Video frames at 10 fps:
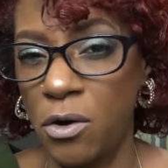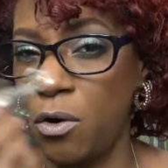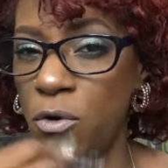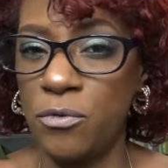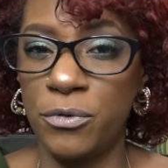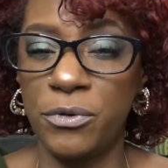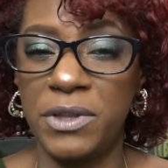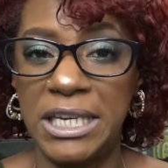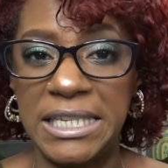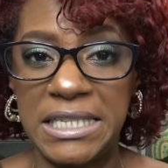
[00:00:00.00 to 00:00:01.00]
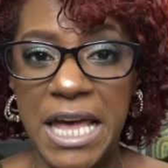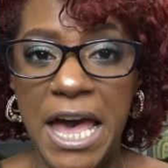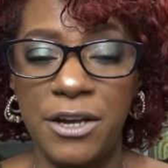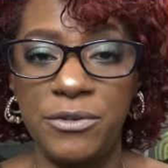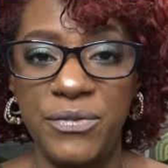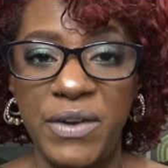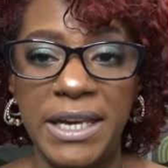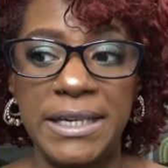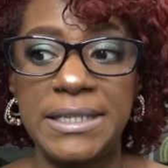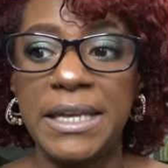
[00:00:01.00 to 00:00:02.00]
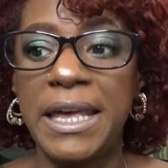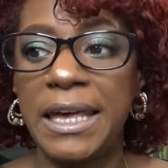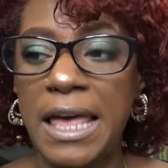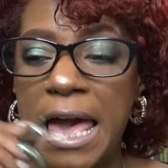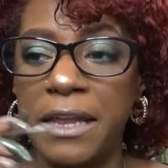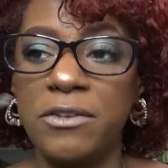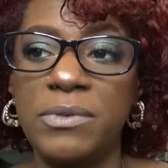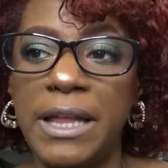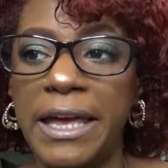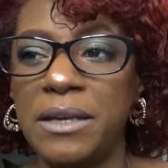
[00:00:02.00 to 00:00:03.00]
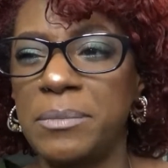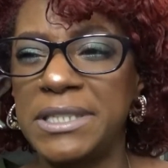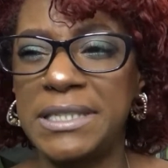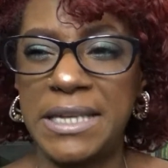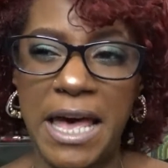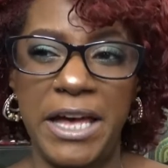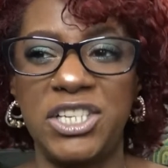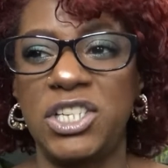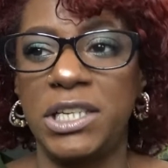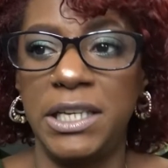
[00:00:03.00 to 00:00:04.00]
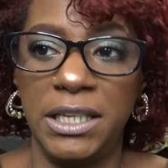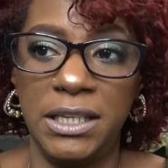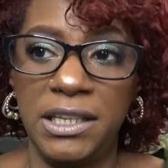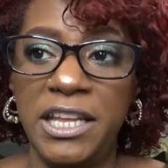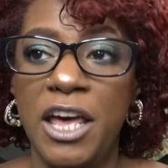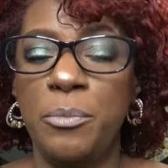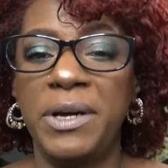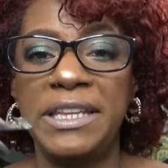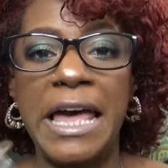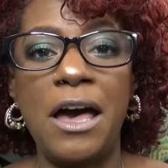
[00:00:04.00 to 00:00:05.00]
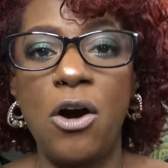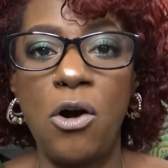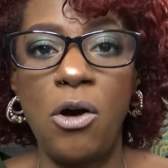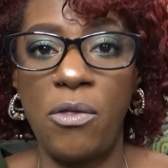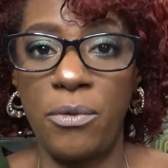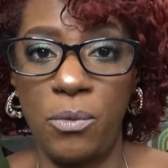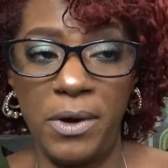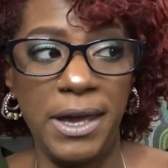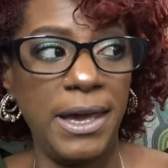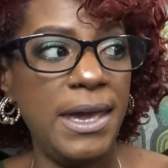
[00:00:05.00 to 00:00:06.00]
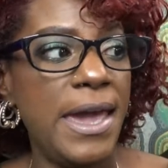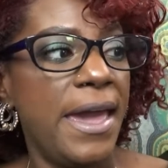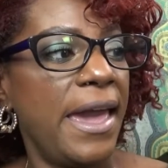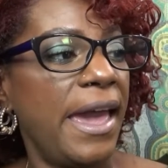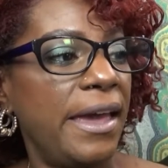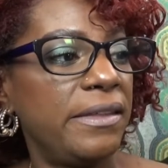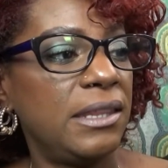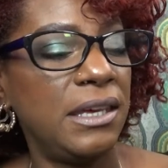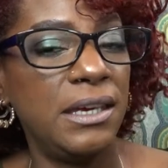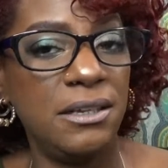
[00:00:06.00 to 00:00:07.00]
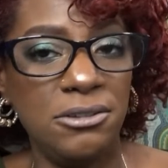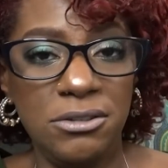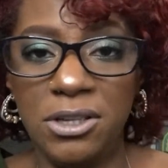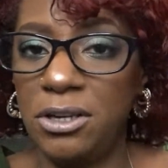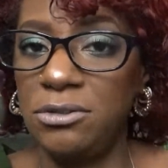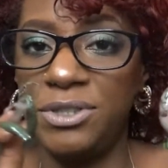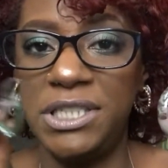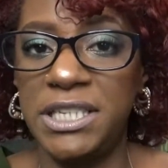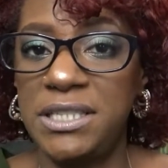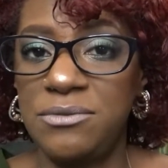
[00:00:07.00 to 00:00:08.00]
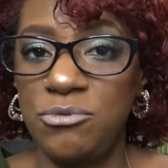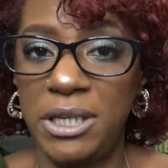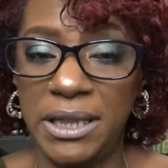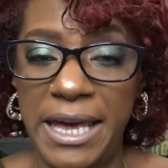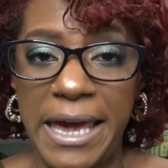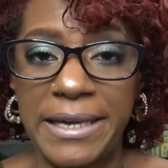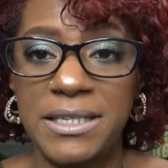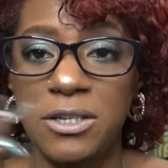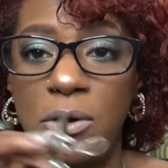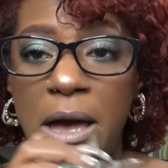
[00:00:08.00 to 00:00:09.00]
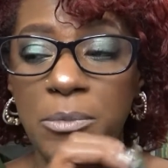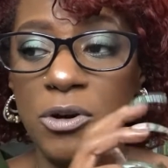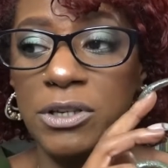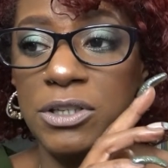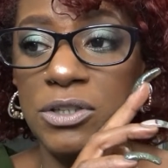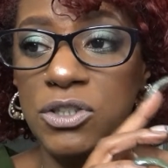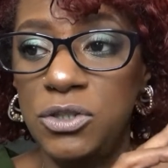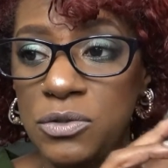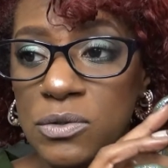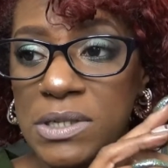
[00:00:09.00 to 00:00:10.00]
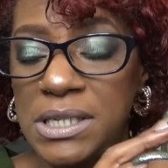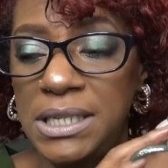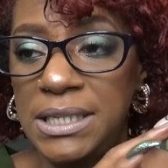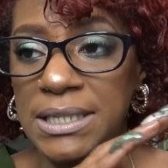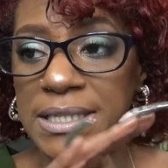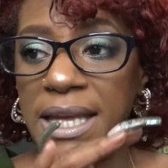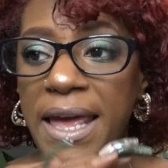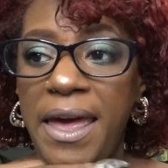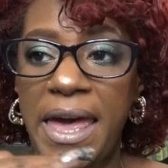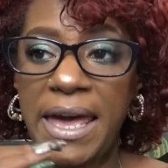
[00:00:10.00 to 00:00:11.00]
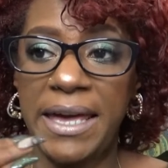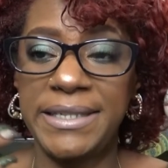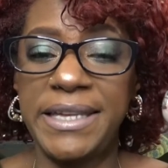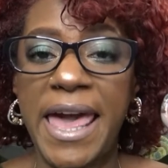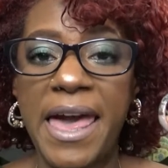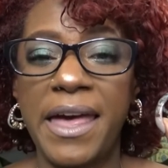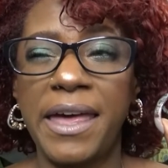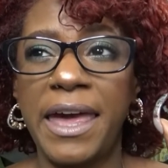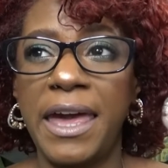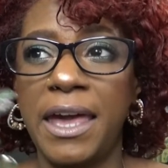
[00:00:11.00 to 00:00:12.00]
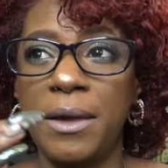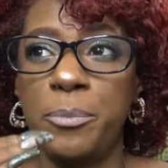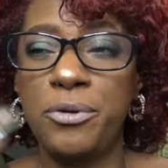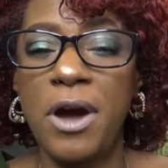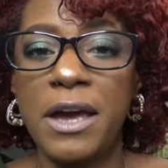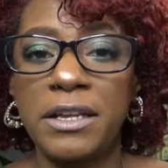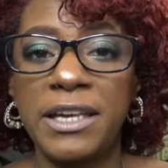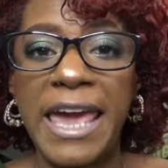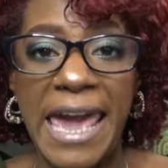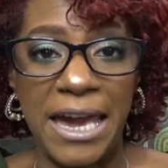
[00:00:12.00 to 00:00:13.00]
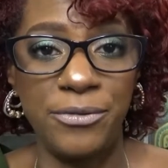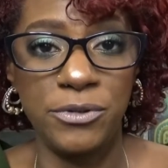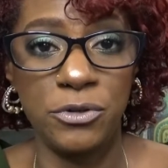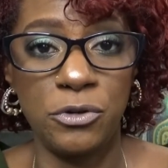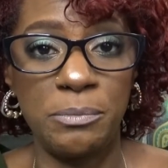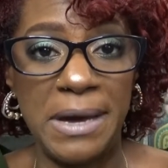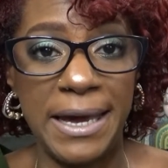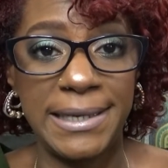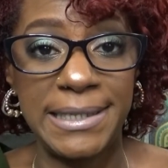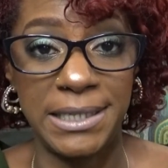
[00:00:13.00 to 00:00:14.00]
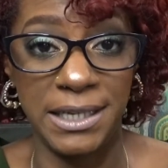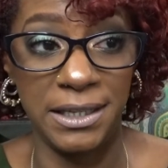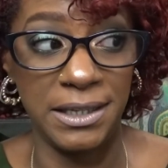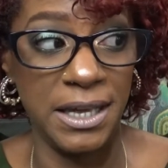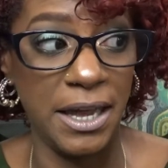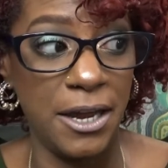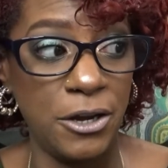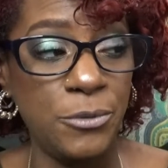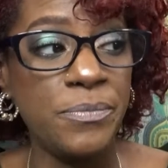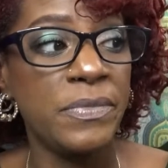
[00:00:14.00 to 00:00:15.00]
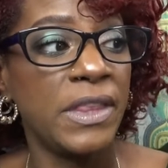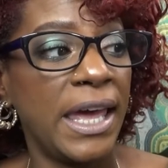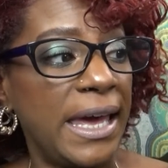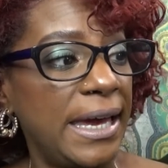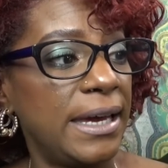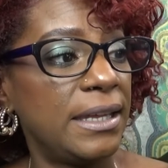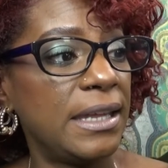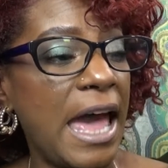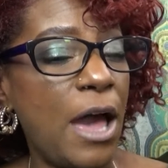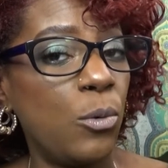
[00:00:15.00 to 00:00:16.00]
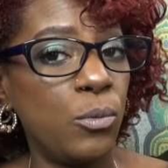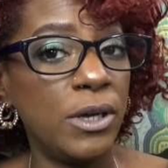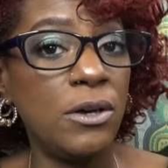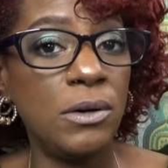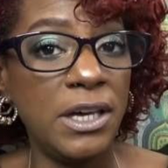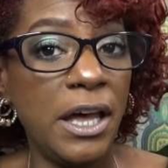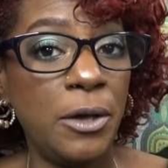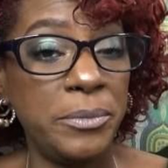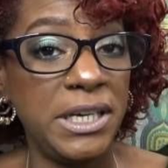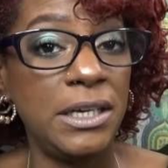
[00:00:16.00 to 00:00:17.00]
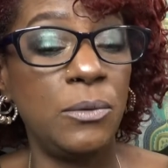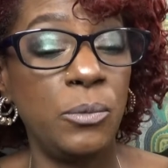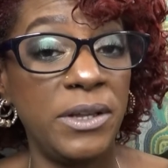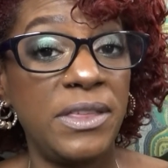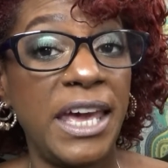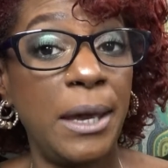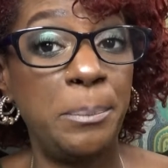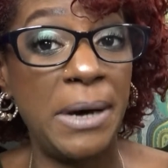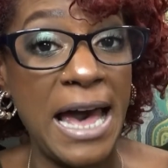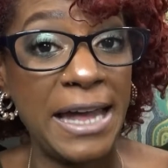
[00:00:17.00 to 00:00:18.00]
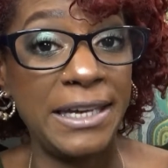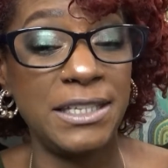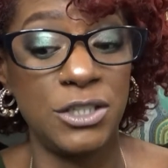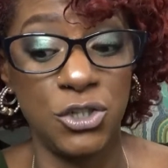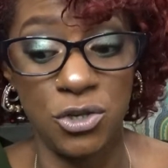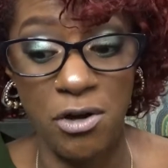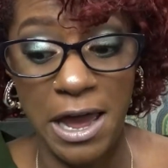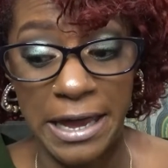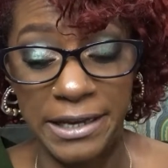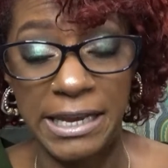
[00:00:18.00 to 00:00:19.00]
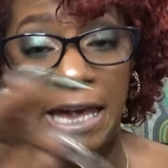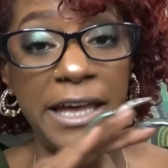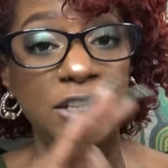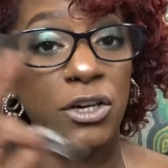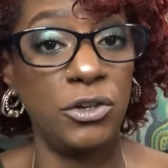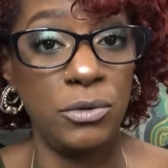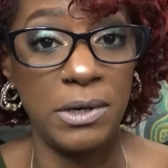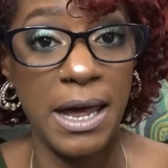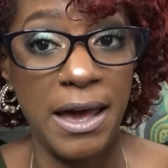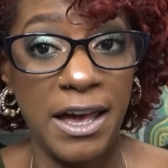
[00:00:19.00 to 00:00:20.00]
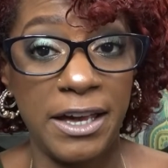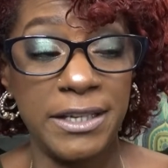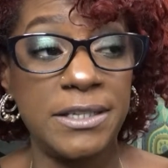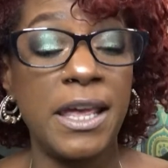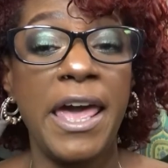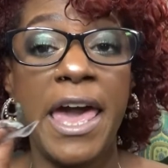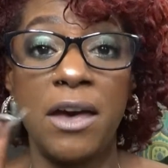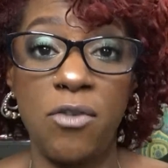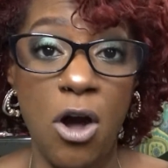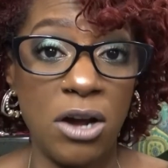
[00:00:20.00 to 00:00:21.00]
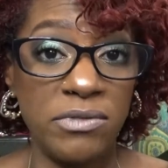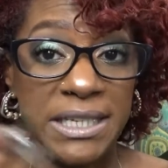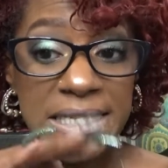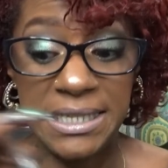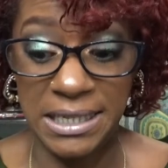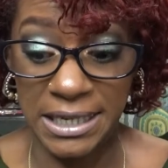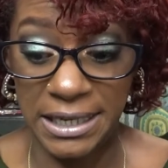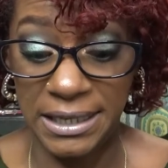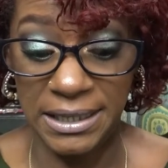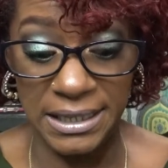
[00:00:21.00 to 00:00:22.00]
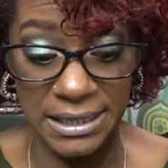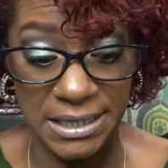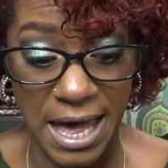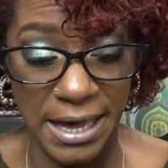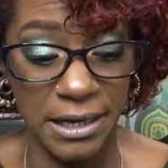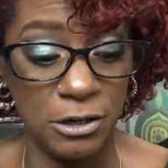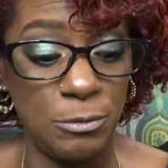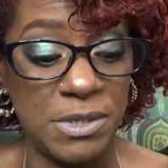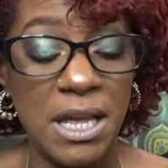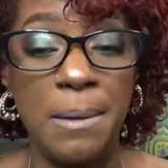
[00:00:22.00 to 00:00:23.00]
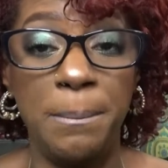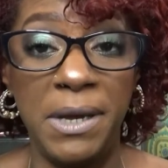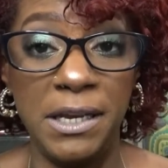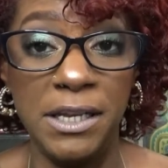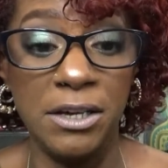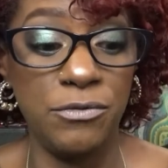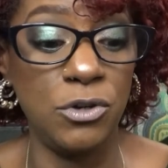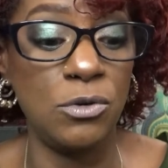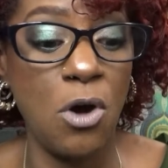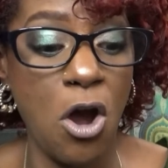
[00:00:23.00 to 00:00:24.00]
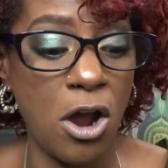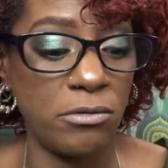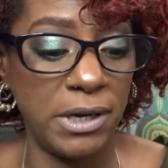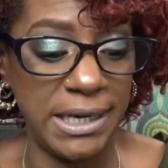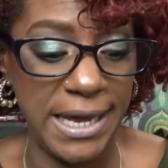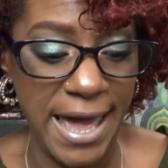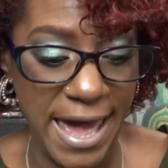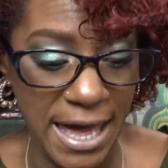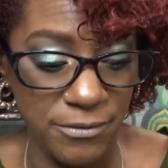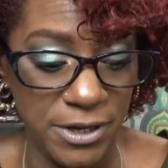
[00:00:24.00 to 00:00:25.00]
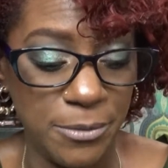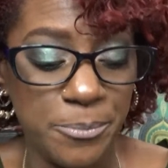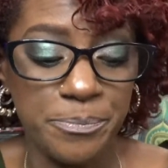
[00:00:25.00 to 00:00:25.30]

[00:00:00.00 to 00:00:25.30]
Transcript: over the entire face, kind of like massage it in, but not all the way. And then, you know, just relax. So I'm going to use this as a product after my skincare, and I will come in with a buy it to try it. Now I know you guys have already seen these items, many of you already have it,